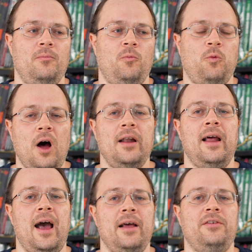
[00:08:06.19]
run
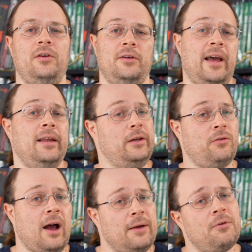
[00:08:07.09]
as your daily
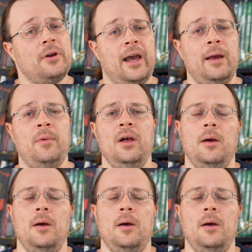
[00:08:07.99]
driver game,